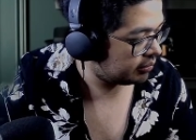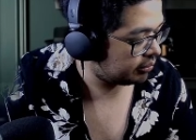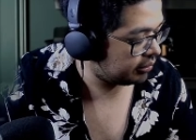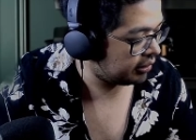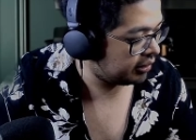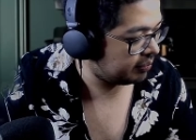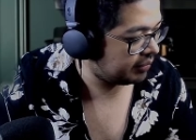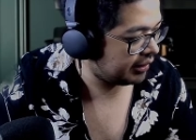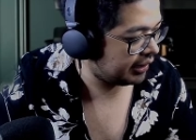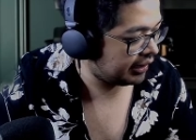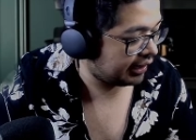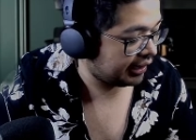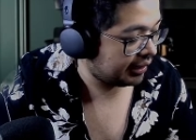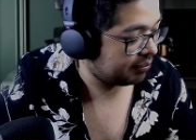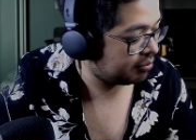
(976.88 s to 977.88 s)
What do you
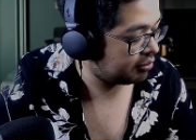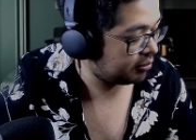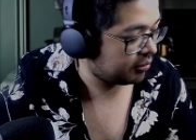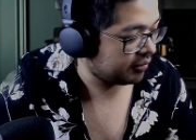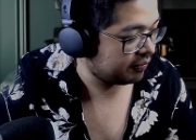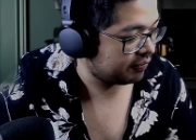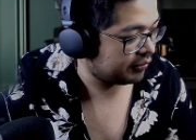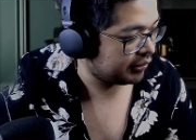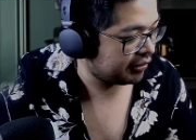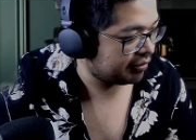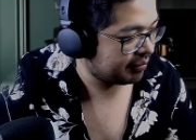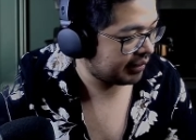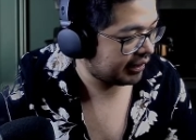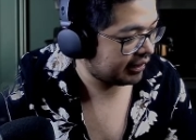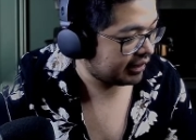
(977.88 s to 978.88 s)
mean? I am so
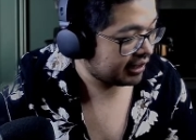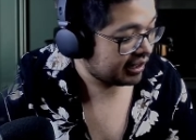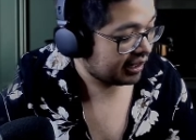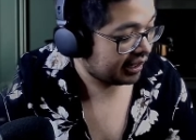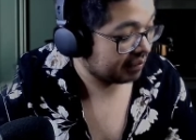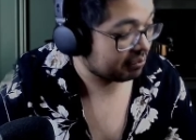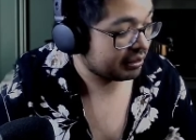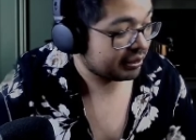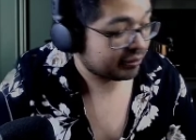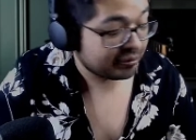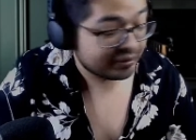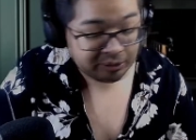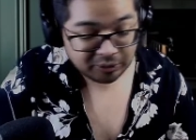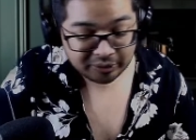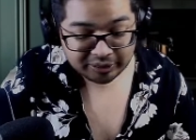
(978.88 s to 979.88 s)
confused, man. I'm
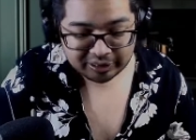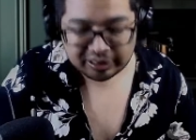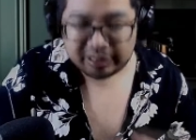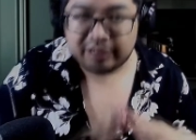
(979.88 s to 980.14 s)
literally going